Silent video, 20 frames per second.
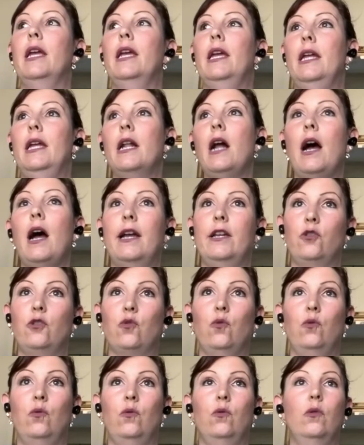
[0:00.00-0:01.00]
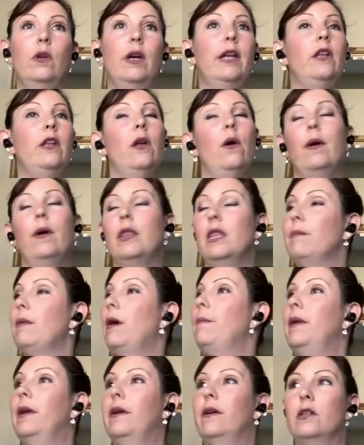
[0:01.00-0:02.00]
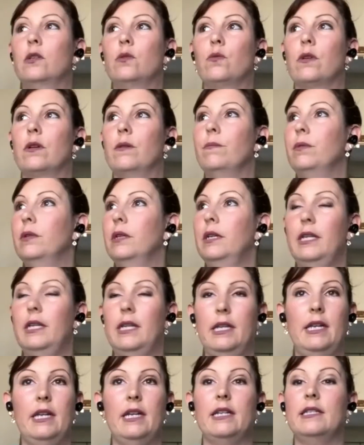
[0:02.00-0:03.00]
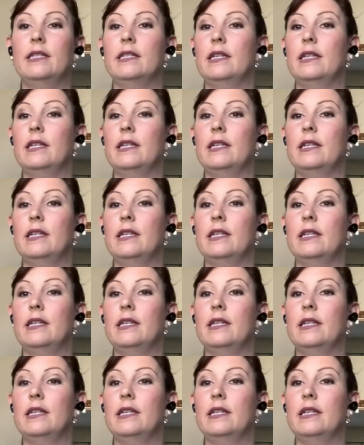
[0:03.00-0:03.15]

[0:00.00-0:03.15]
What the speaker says: in high school and knowing that my parents were complete idiots